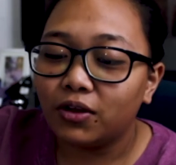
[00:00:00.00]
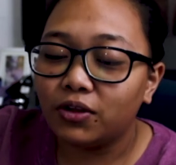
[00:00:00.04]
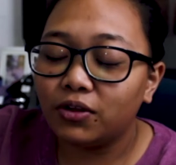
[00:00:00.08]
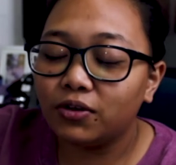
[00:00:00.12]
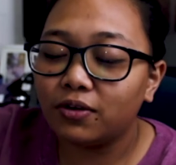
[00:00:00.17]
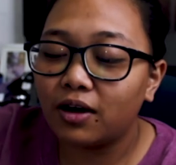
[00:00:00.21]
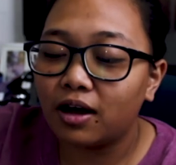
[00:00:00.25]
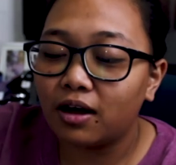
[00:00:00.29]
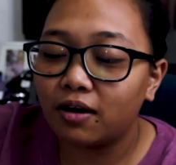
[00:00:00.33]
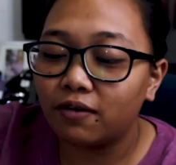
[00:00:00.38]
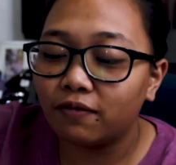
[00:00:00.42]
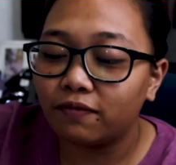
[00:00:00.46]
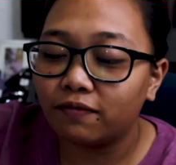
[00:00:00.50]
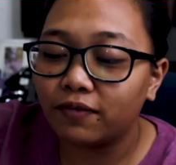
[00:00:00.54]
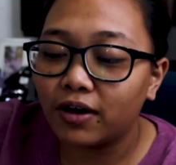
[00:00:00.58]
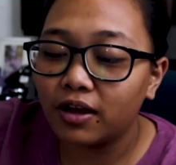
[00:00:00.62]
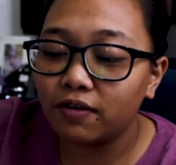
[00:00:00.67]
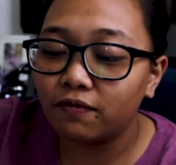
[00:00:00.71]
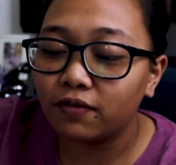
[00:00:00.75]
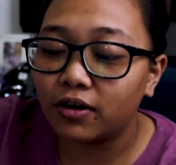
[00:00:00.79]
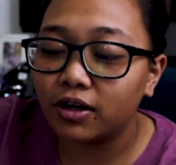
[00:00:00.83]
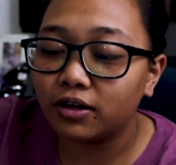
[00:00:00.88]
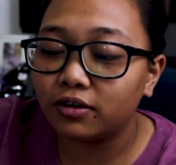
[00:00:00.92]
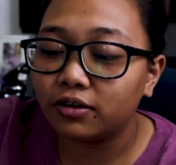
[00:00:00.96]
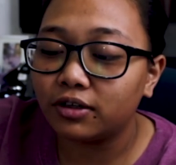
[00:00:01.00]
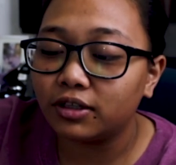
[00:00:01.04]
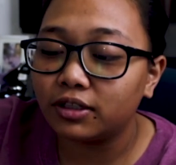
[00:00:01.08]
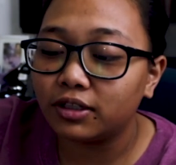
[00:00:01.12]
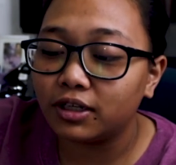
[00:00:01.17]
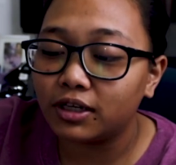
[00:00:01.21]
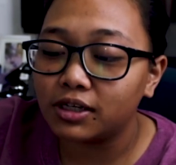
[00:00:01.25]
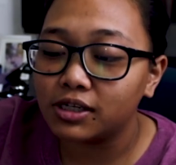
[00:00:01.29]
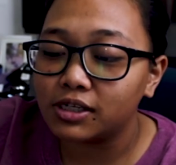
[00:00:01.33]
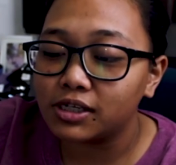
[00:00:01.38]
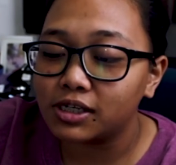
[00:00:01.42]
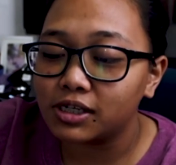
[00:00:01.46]
You have
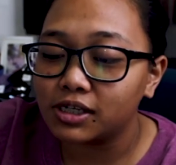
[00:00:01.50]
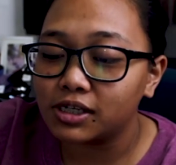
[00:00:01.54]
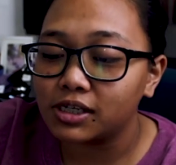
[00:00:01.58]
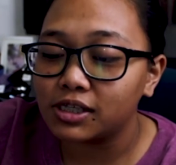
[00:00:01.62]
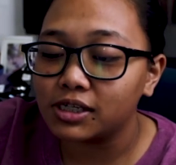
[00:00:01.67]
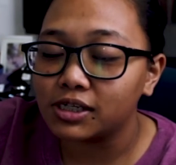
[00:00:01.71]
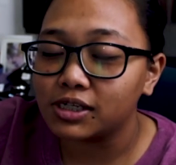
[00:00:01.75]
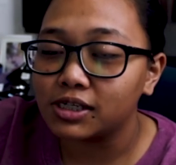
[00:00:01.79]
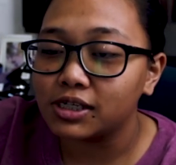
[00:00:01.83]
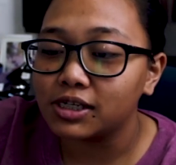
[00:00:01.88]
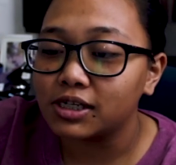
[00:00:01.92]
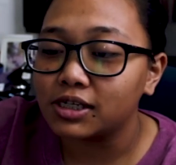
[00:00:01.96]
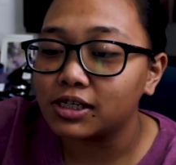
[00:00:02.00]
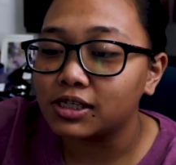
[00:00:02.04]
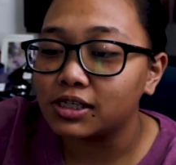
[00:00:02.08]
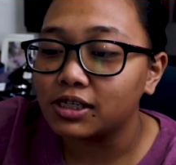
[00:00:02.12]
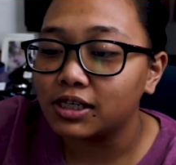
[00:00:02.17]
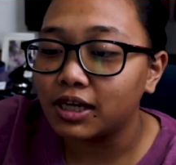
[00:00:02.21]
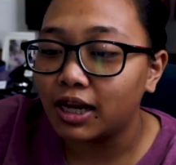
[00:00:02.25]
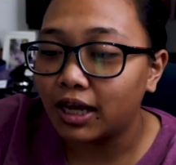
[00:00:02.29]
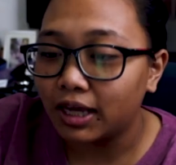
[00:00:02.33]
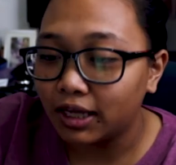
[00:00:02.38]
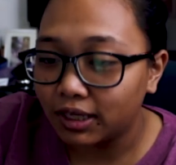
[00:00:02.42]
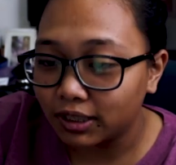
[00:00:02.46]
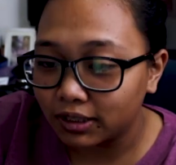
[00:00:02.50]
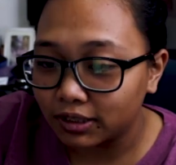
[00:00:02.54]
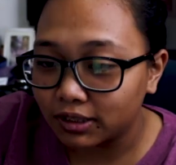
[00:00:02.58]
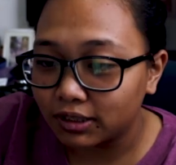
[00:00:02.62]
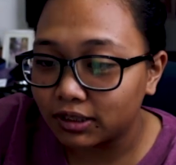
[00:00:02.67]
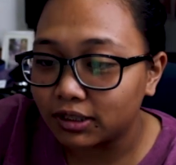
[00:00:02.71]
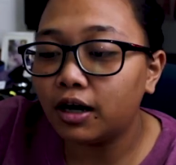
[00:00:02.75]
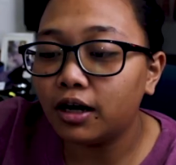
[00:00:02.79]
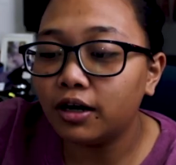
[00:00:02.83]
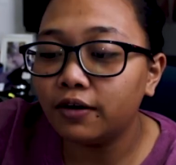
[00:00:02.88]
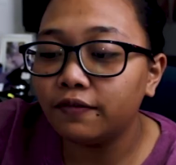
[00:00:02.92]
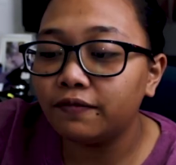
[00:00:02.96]
566
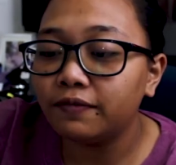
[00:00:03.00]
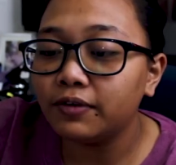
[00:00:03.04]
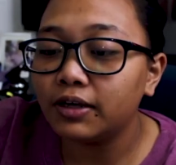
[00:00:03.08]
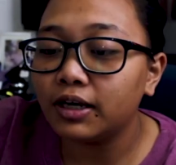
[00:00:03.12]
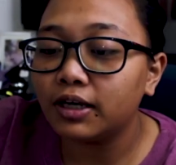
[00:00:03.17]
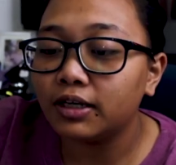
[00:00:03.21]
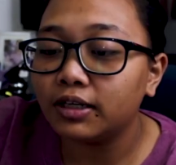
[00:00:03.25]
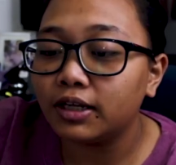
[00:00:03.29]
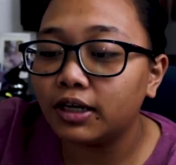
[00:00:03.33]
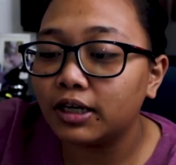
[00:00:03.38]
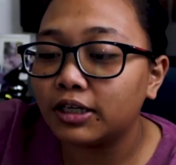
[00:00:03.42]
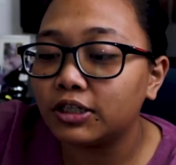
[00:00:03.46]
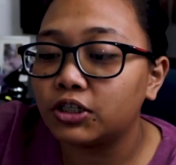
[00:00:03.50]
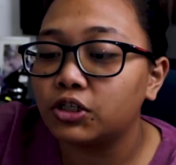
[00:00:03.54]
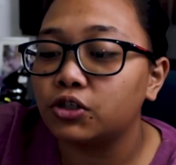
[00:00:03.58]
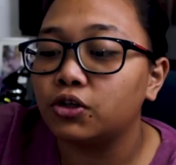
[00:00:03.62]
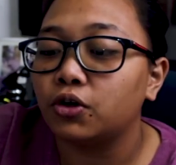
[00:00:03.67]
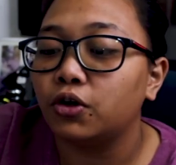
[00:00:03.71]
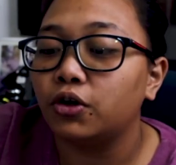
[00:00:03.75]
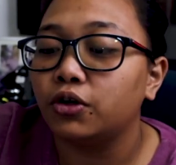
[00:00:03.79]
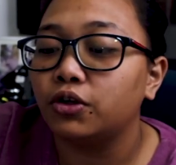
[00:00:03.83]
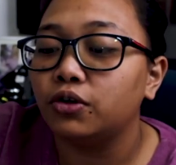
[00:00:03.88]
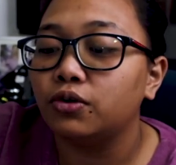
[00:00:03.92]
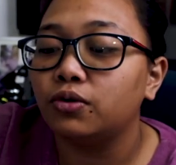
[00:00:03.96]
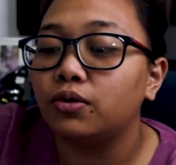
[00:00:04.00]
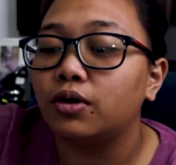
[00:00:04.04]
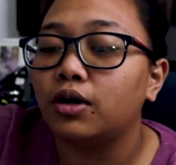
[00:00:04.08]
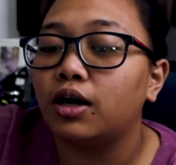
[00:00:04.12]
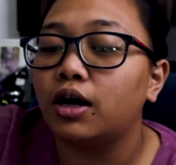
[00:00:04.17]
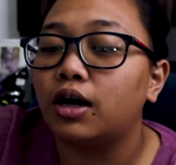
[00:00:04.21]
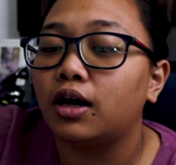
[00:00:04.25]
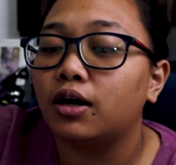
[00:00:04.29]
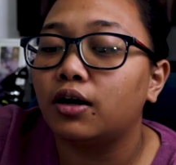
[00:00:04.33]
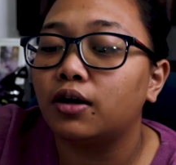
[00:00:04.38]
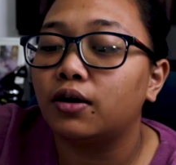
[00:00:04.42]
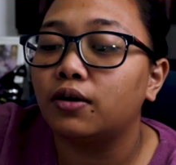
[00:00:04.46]
likes. RV Anesio, you
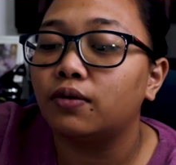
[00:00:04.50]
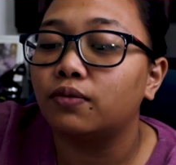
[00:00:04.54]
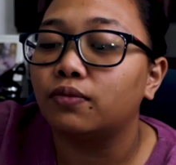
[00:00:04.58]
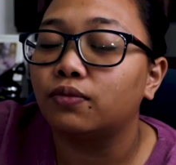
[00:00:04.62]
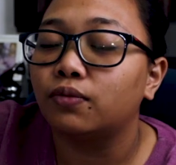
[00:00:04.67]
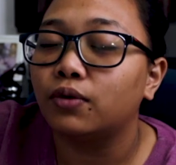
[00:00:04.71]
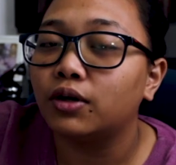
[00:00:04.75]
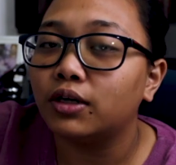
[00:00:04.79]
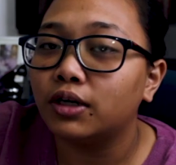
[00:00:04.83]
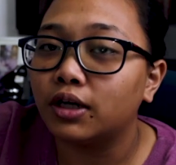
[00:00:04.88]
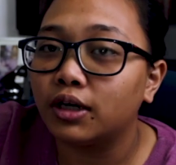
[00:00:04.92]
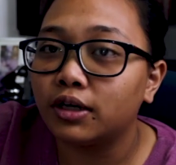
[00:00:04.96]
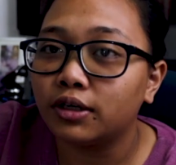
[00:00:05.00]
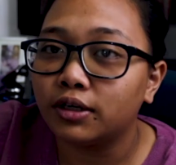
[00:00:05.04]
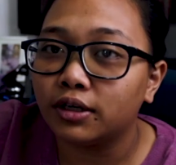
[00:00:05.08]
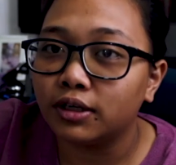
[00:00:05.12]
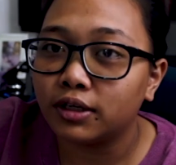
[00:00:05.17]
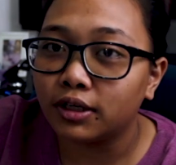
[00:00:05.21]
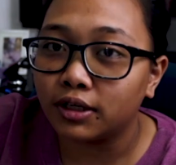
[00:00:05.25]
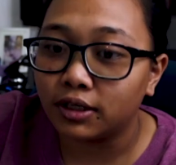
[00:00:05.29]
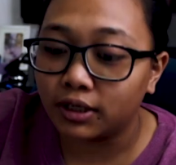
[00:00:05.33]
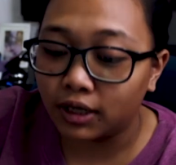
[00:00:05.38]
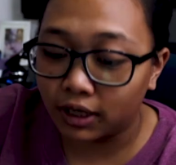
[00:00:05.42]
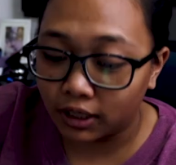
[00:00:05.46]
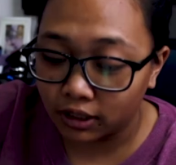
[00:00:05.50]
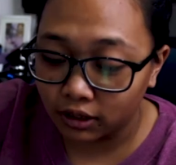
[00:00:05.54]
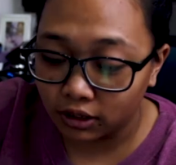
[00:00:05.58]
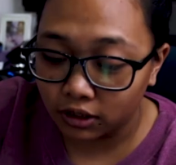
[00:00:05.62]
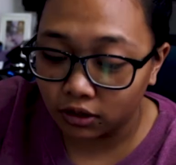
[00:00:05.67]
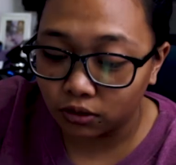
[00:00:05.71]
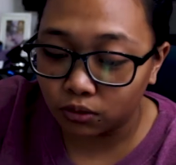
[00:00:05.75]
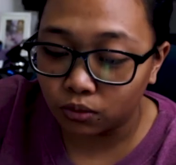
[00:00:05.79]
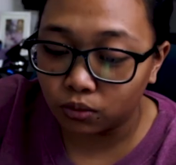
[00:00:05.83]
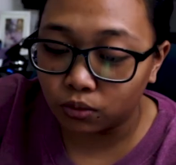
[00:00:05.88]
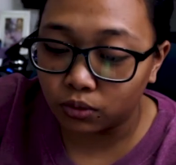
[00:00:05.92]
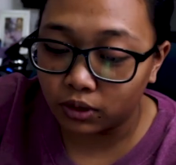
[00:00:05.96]
have
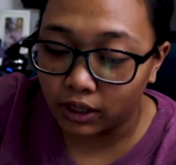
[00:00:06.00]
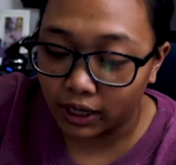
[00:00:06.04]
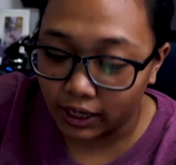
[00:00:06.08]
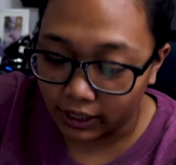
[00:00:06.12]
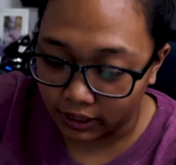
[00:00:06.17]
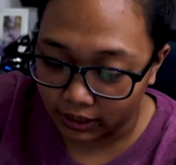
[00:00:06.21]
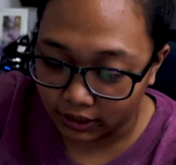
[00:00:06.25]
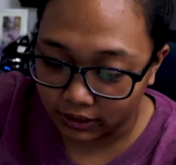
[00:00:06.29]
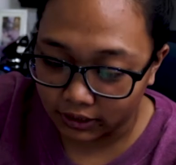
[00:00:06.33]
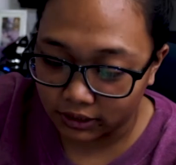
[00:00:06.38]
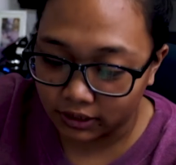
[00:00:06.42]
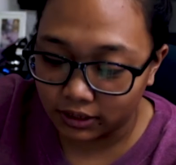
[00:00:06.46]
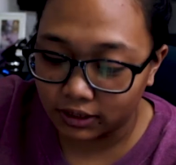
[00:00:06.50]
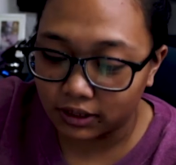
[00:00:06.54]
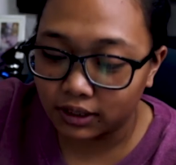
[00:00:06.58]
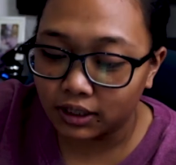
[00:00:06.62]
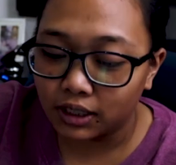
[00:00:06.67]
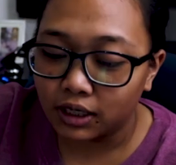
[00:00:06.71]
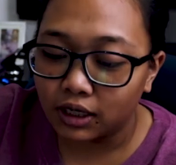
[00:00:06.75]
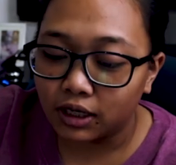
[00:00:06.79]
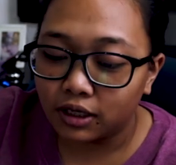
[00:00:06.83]
182 likes.